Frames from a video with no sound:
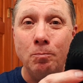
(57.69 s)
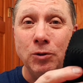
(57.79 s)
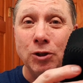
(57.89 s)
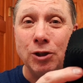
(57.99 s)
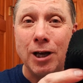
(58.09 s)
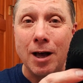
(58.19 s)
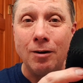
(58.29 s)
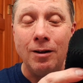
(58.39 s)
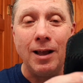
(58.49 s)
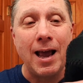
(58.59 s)

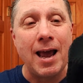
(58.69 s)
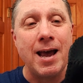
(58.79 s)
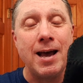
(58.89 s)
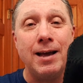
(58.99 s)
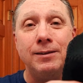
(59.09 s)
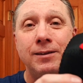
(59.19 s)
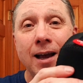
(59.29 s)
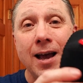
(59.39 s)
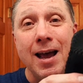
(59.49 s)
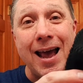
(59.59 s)
Scuttle as
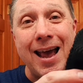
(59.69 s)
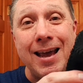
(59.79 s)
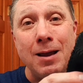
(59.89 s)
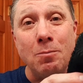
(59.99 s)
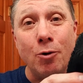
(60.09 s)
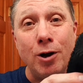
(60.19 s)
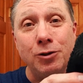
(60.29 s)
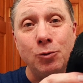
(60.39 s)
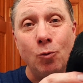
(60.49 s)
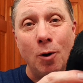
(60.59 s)
a
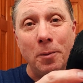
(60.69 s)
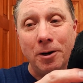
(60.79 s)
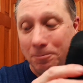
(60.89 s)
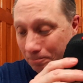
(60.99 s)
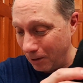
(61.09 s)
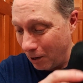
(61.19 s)
brush warmer.